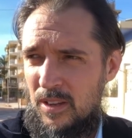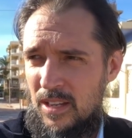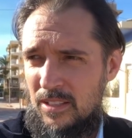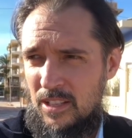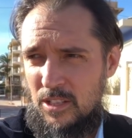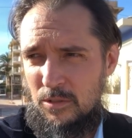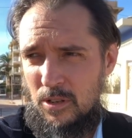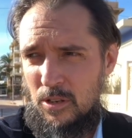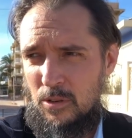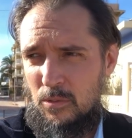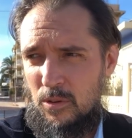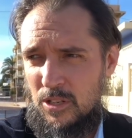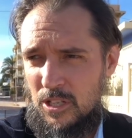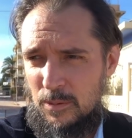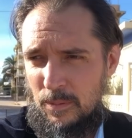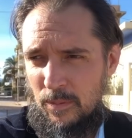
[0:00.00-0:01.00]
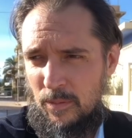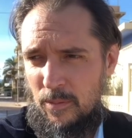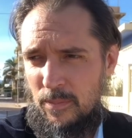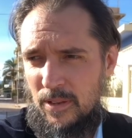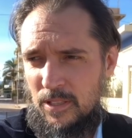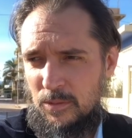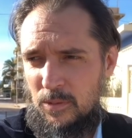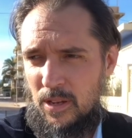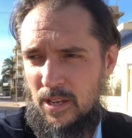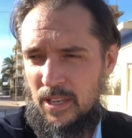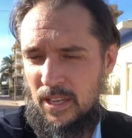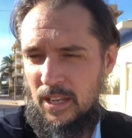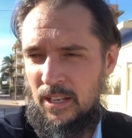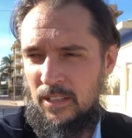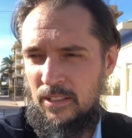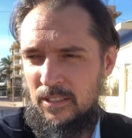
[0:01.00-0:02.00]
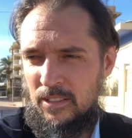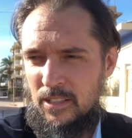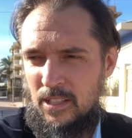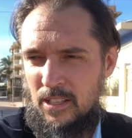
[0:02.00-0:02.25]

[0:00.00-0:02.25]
that I try to worship him the best way I can